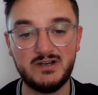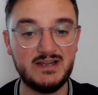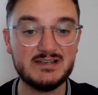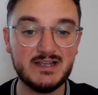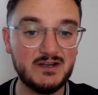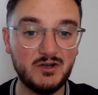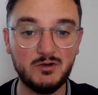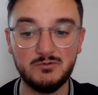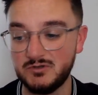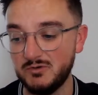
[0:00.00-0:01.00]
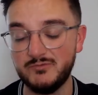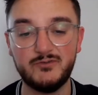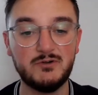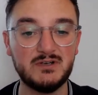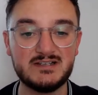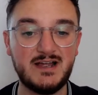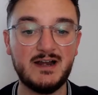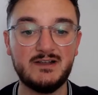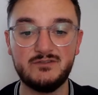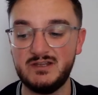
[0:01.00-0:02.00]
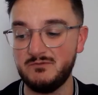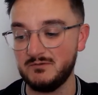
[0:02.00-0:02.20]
He said, oh, we'll go for it, we'll attack and everything.